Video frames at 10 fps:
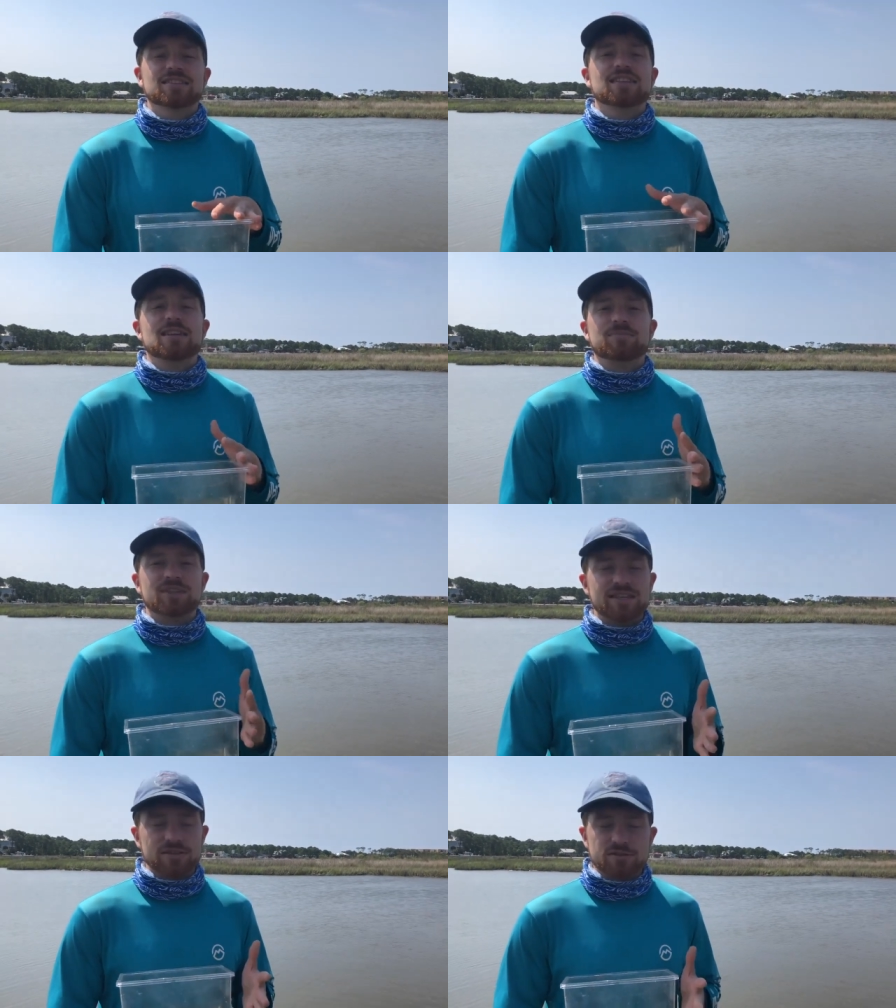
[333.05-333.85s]
Keep
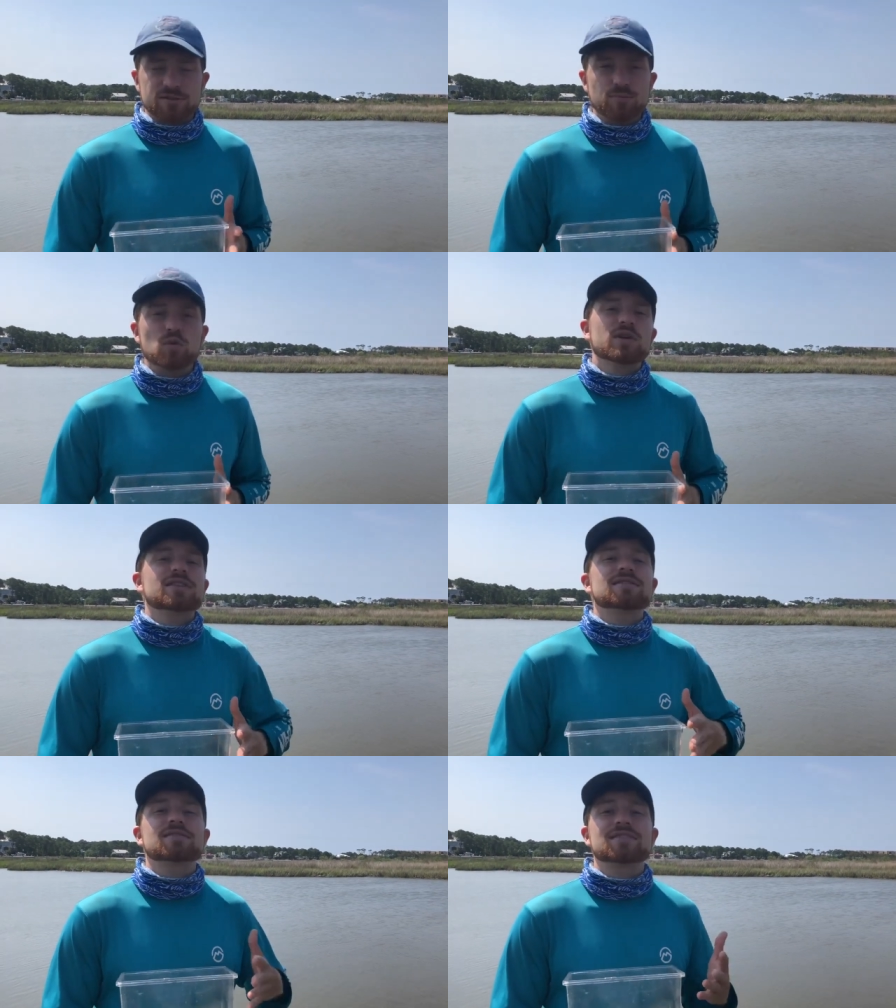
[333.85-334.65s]
the gills
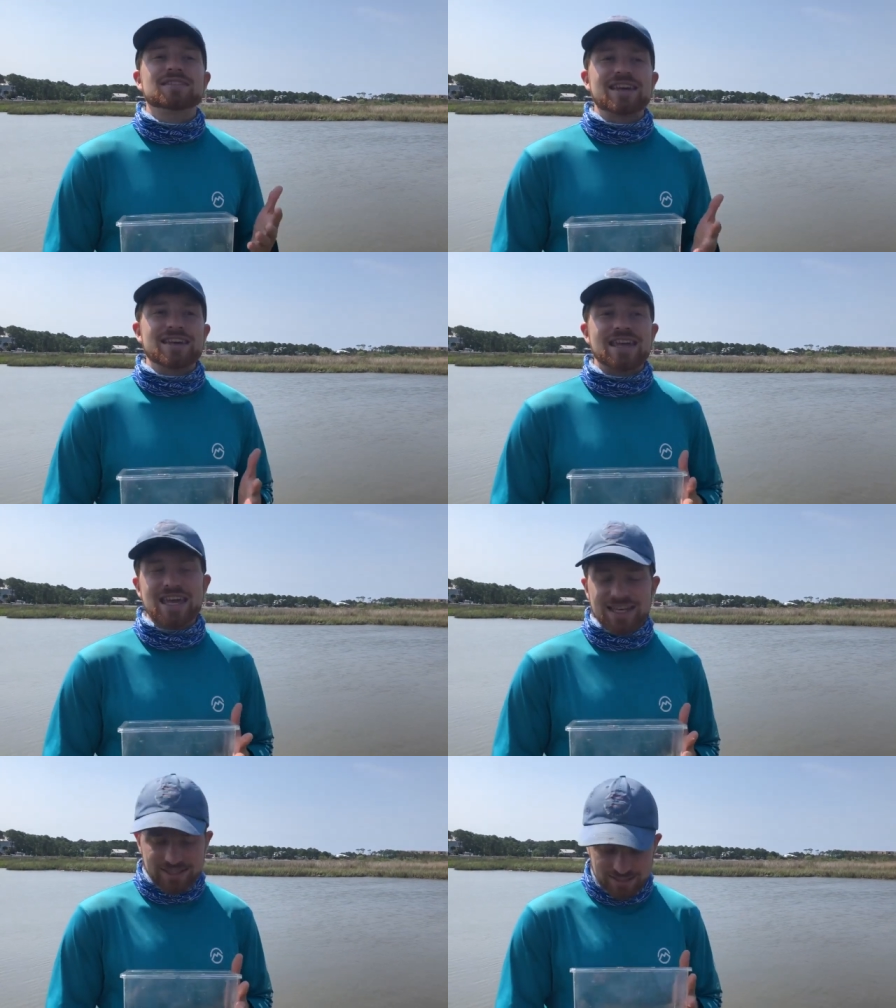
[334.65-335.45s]
moist, stay
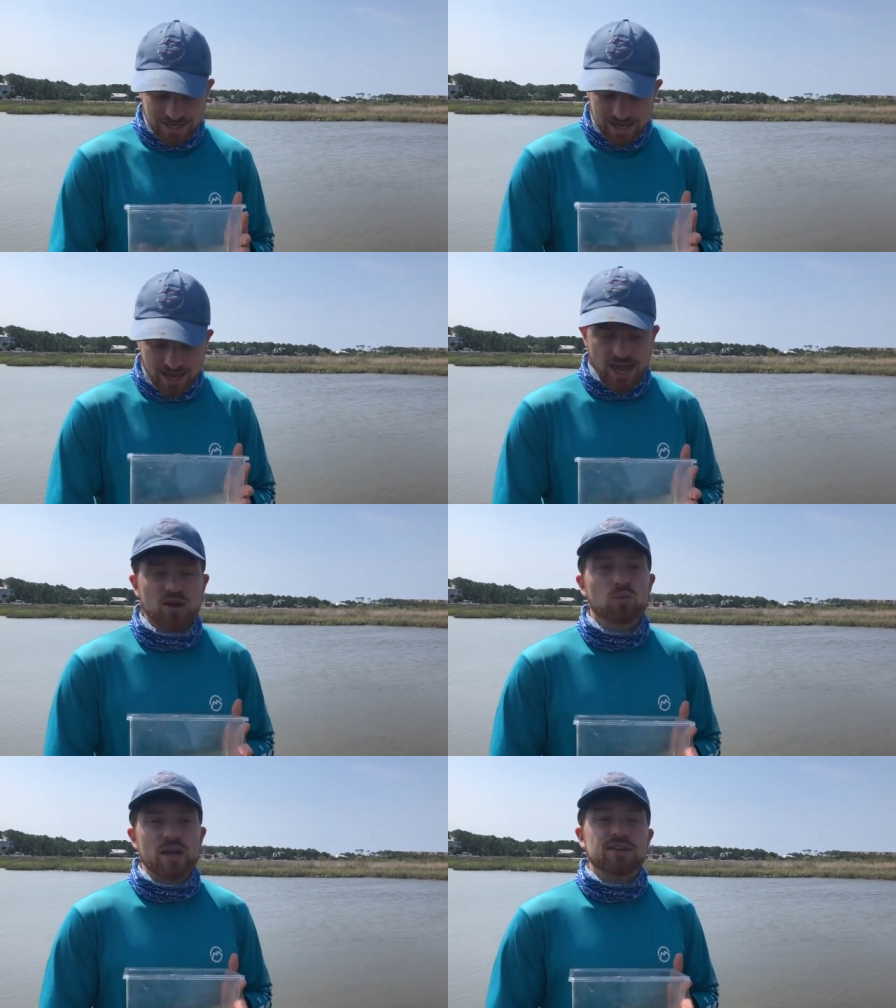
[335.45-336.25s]
hidden,
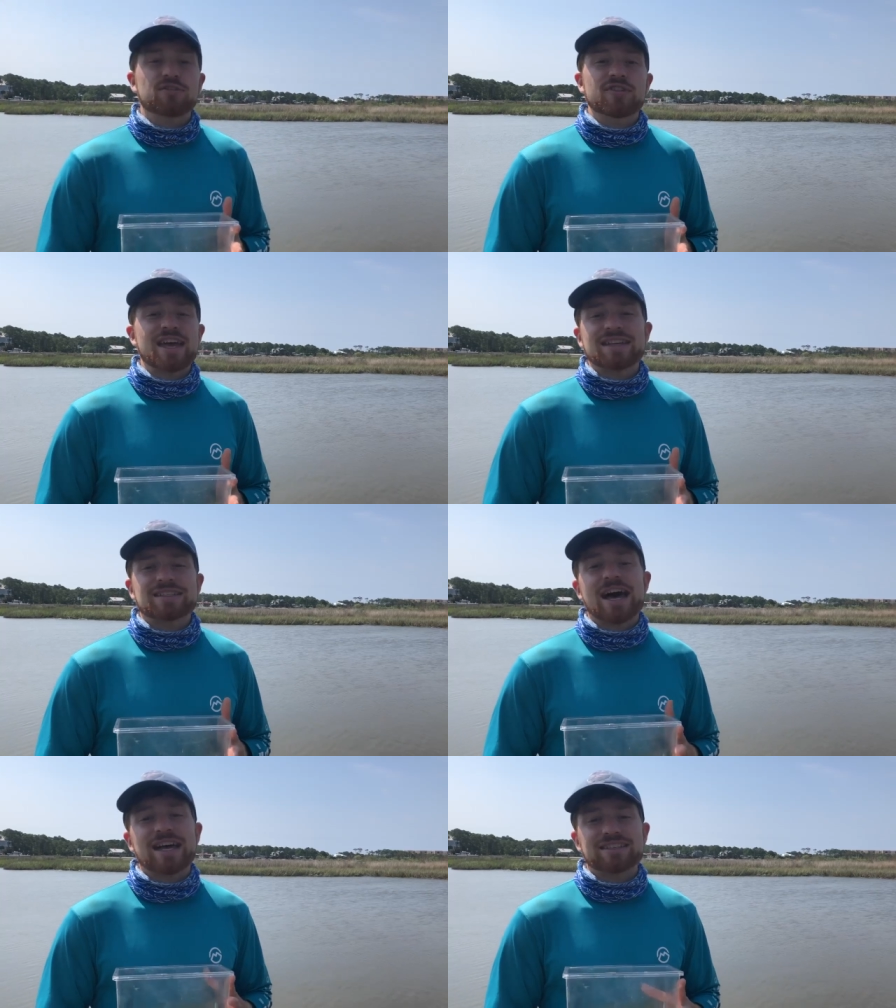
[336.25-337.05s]
and wait for that
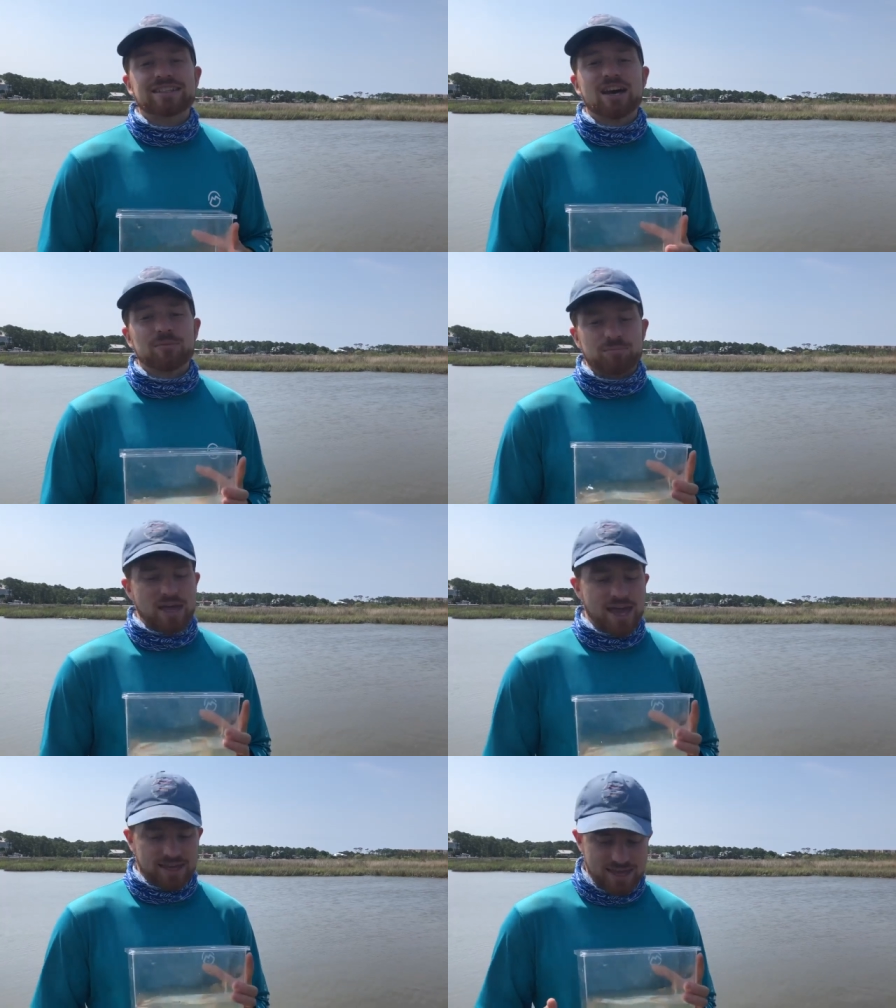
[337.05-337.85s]
tide to come
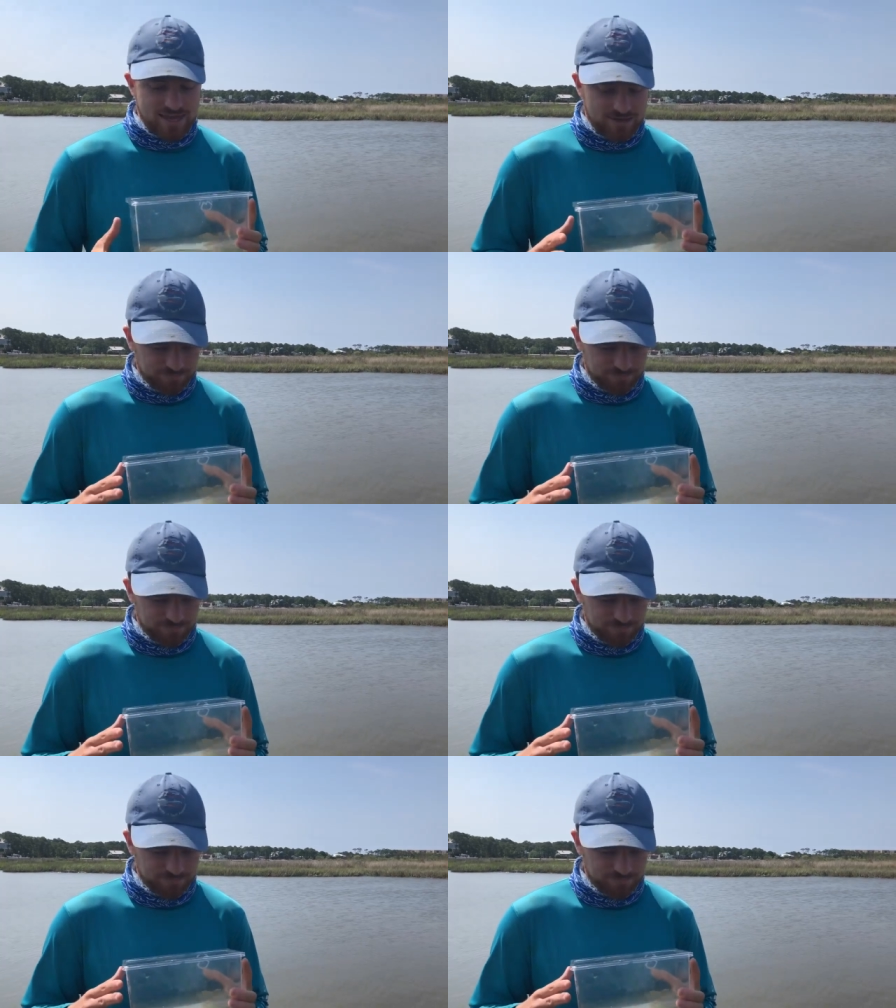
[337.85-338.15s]
back in.